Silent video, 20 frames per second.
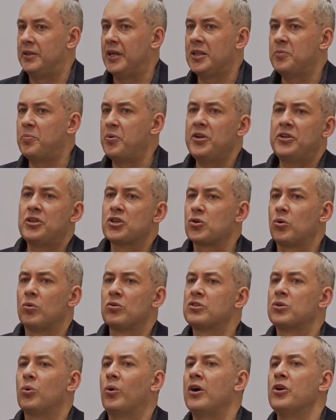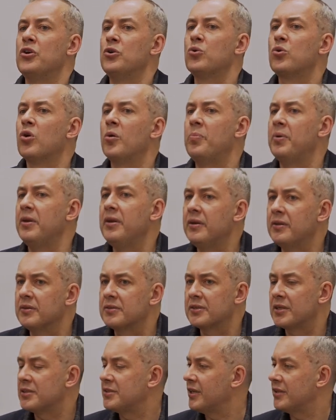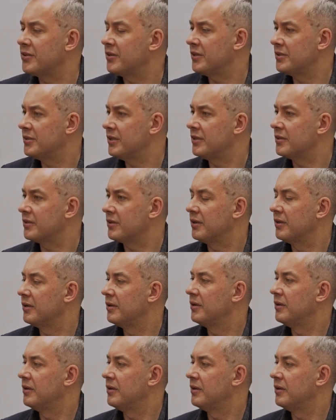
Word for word: That British also are Europeans, etc., etc.